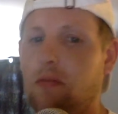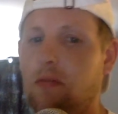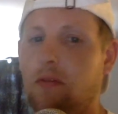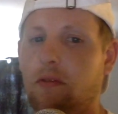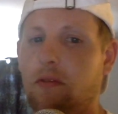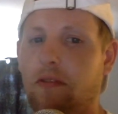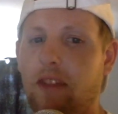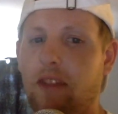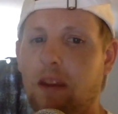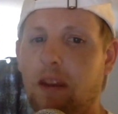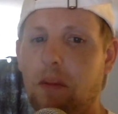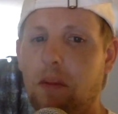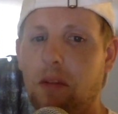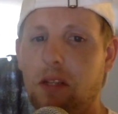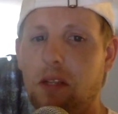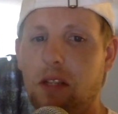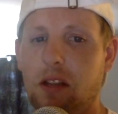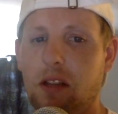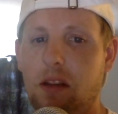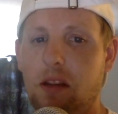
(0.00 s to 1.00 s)
family
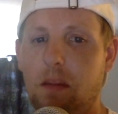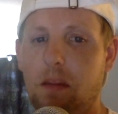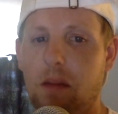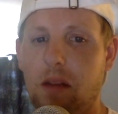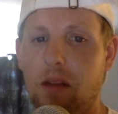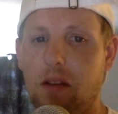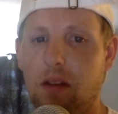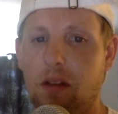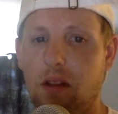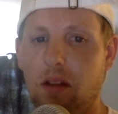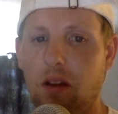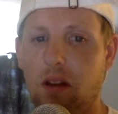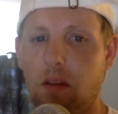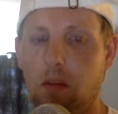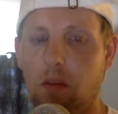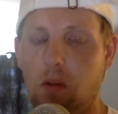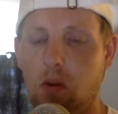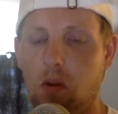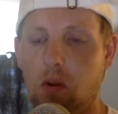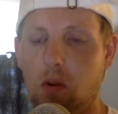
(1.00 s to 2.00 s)
time meant a lot
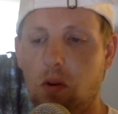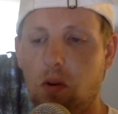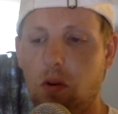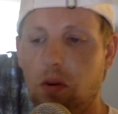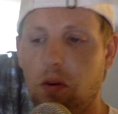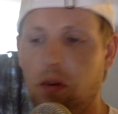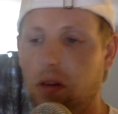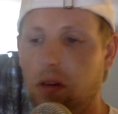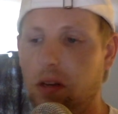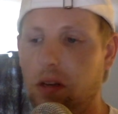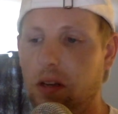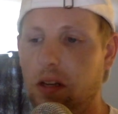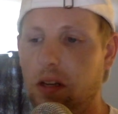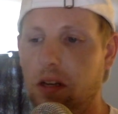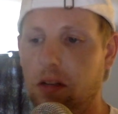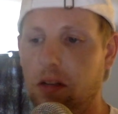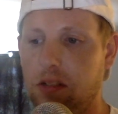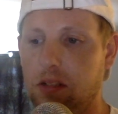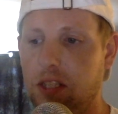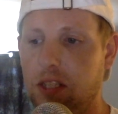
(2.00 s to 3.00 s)
more
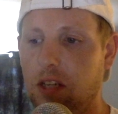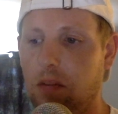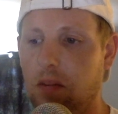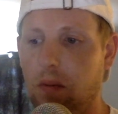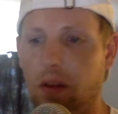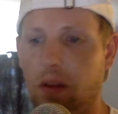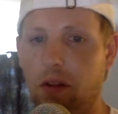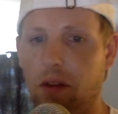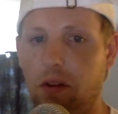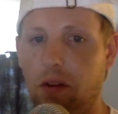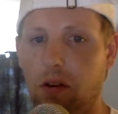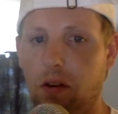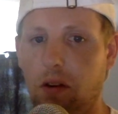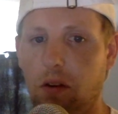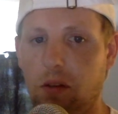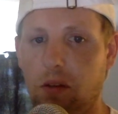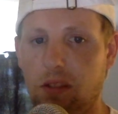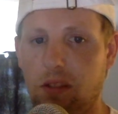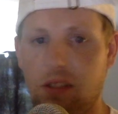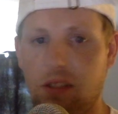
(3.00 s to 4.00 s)
and, single motherhood
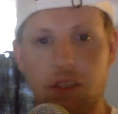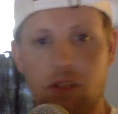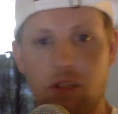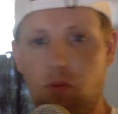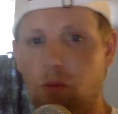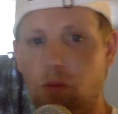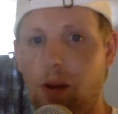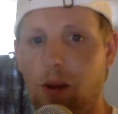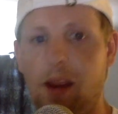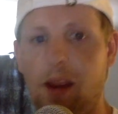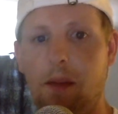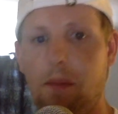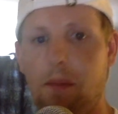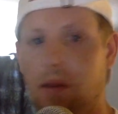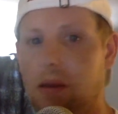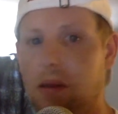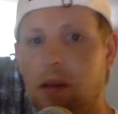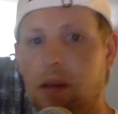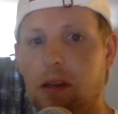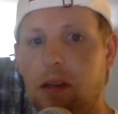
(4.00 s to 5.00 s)
wasn't as
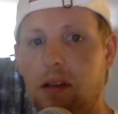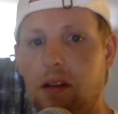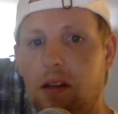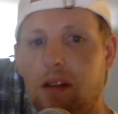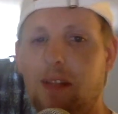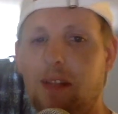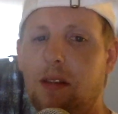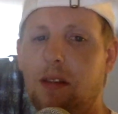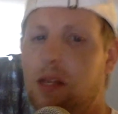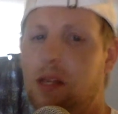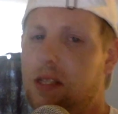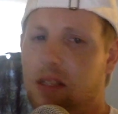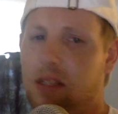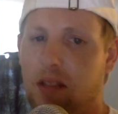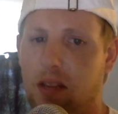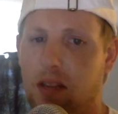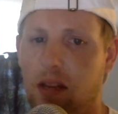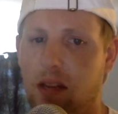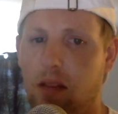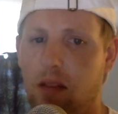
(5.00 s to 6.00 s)
rampant and this and
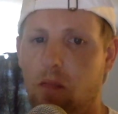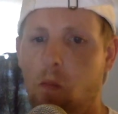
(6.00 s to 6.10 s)
that.